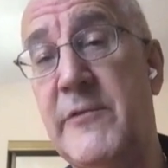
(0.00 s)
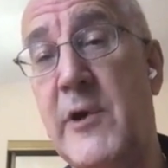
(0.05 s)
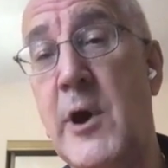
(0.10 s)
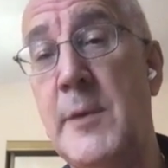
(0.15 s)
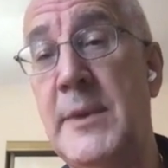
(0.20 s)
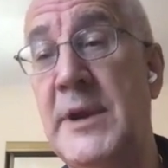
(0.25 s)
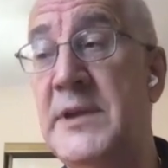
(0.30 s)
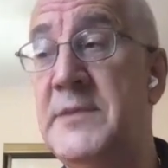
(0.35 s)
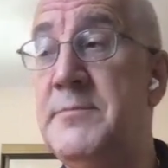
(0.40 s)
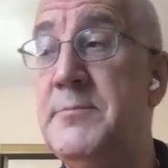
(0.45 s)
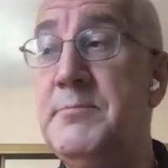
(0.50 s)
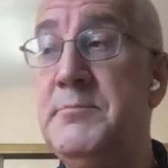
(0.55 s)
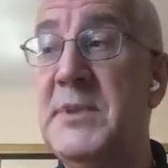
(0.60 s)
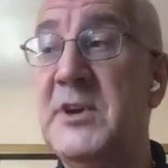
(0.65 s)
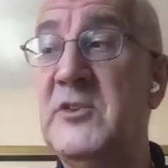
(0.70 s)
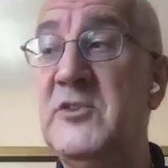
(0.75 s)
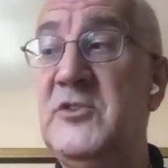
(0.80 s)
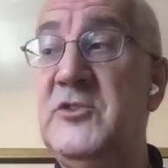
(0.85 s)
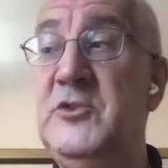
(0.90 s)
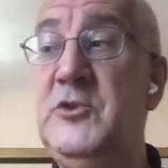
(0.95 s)
environment
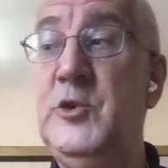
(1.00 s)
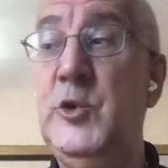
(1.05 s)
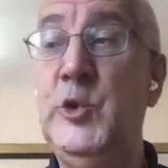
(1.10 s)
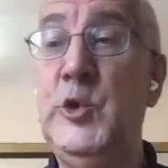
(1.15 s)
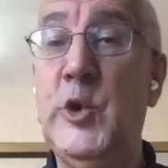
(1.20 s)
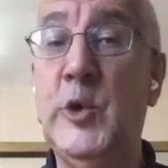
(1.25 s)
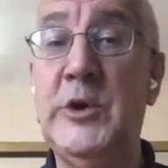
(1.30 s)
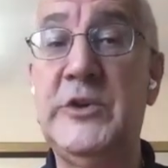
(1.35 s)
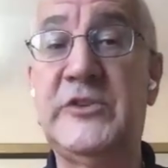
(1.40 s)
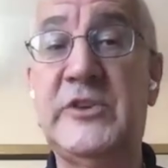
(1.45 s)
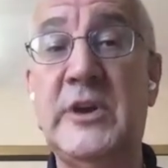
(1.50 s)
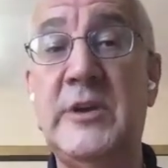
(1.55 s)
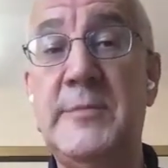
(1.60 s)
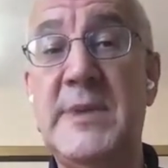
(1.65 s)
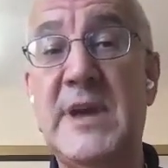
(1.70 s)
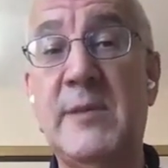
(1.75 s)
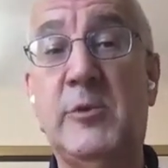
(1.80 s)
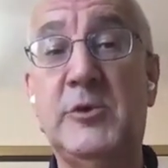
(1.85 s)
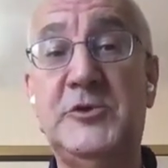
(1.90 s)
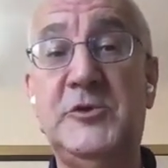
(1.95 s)
because it's going to
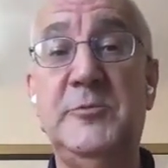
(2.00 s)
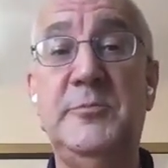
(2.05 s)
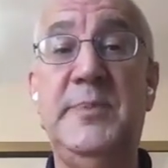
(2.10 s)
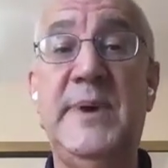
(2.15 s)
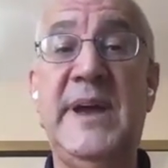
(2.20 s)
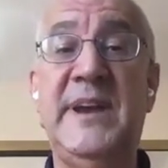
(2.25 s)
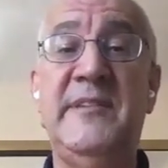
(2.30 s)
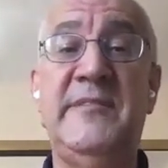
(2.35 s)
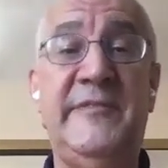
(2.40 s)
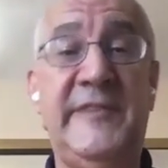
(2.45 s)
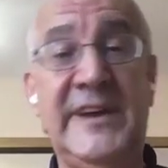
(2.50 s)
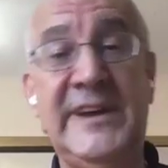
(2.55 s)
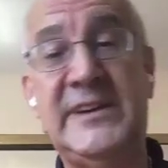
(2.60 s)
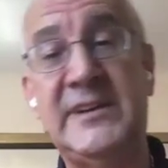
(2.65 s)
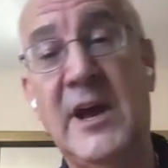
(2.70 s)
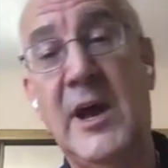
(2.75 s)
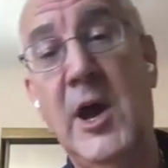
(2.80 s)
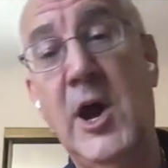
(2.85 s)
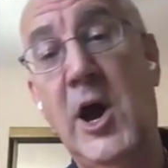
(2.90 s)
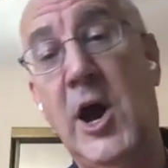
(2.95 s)
be able to benefit
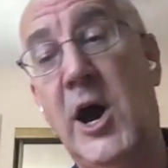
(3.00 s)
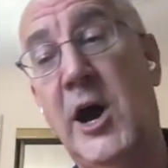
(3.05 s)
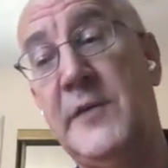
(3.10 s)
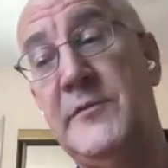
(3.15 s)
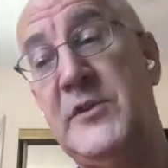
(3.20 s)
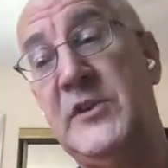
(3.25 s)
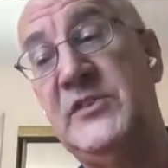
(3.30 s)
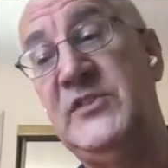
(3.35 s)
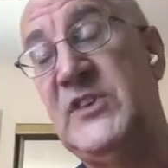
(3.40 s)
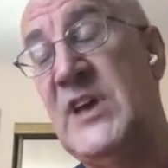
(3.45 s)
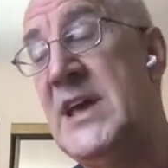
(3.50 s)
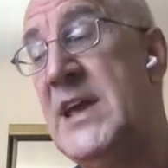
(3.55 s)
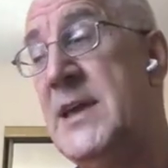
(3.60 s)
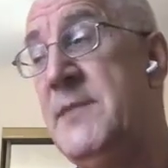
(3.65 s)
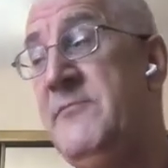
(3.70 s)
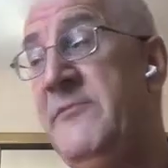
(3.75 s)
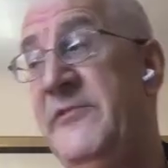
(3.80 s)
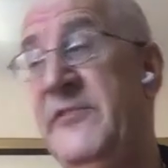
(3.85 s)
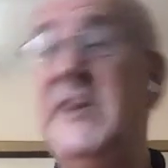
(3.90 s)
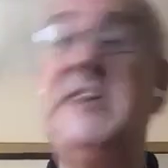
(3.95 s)
of the
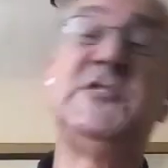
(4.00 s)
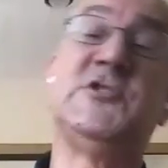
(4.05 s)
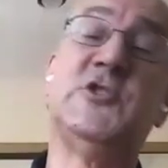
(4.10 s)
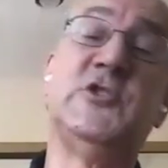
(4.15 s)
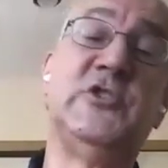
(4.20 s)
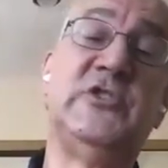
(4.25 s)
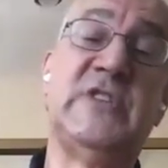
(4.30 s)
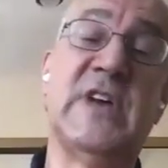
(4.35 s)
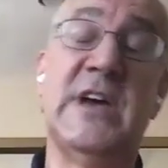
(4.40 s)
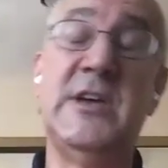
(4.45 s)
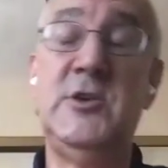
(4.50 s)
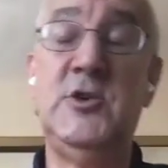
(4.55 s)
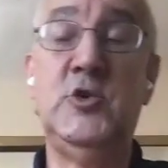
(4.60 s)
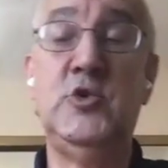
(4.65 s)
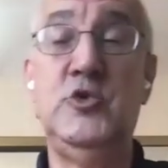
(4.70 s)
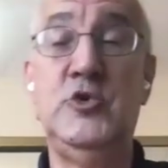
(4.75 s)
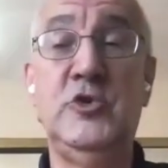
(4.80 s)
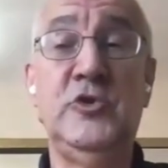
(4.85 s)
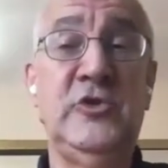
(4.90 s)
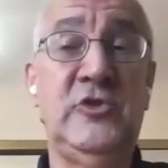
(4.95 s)
same features that you
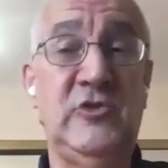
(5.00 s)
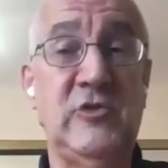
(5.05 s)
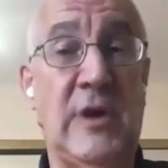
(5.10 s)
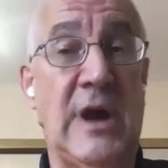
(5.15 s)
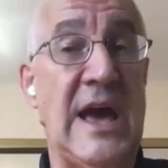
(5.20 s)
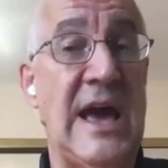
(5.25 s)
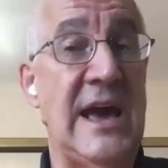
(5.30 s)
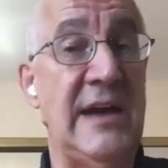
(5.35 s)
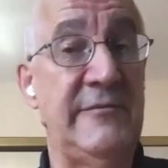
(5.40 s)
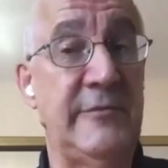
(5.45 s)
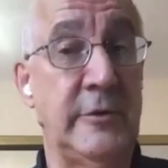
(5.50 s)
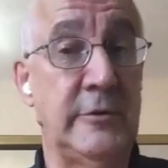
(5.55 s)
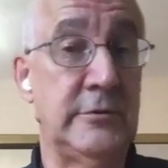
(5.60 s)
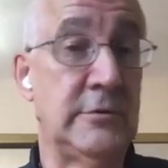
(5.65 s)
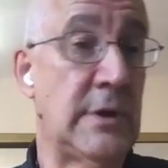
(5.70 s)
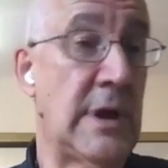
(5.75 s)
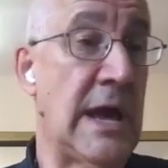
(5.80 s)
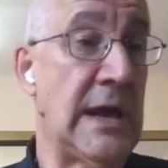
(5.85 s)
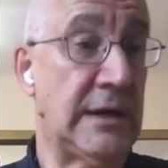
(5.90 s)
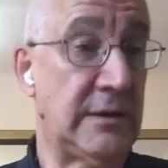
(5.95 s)
used to have
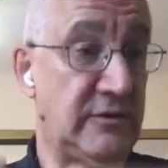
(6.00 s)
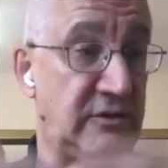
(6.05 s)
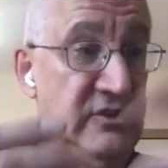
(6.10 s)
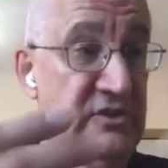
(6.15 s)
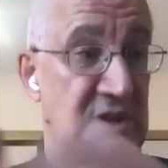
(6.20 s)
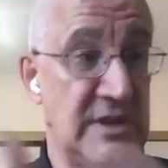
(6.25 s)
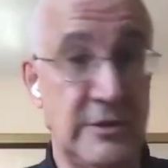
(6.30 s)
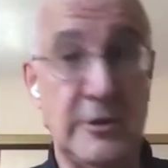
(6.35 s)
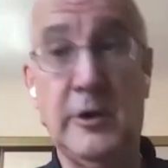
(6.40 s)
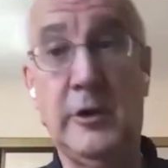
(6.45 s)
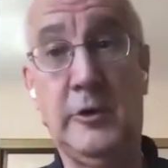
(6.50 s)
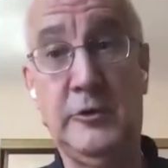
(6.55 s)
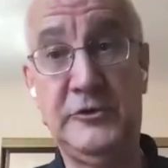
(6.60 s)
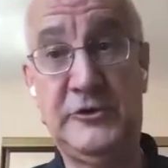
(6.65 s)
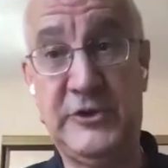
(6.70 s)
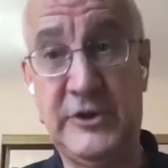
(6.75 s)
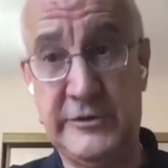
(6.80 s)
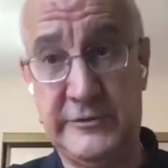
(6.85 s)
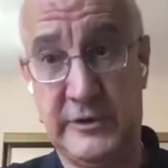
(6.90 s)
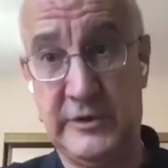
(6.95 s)
on like standalone
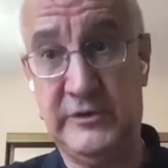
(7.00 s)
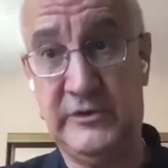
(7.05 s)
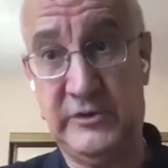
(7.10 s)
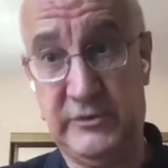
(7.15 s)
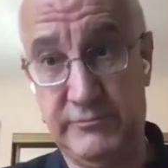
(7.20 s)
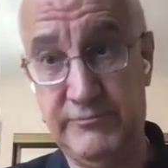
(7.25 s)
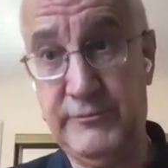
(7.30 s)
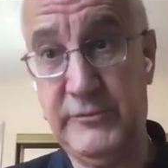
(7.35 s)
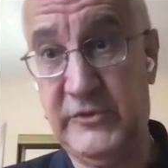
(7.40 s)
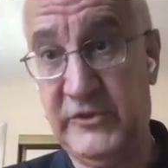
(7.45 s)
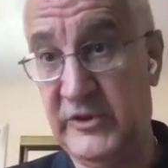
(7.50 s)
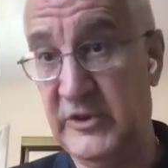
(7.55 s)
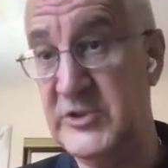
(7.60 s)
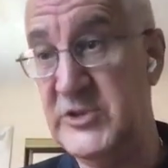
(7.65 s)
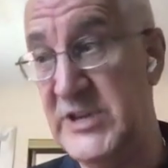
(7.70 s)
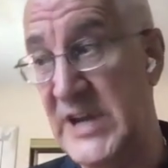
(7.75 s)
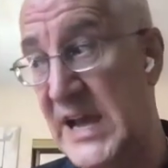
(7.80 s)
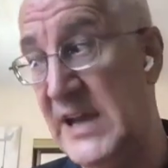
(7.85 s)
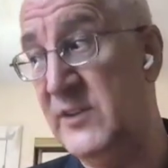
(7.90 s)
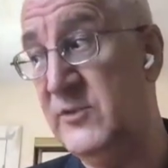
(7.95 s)
servers,
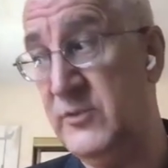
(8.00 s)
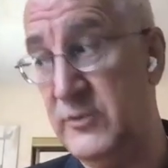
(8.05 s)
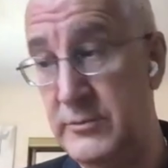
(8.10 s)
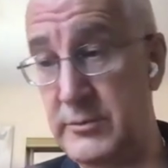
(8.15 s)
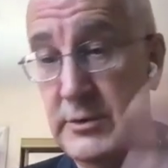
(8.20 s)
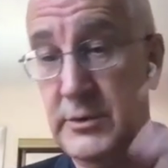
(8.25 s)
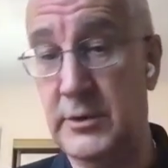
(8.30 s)
such as,